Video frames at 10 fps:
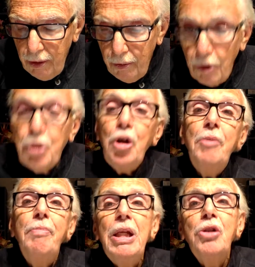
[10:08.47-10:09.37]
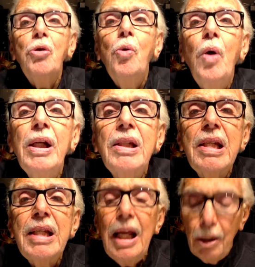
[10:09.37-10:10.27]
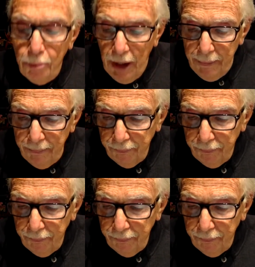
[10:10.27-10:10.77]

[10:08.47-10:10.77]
we shouldn't be too quick to celebrate.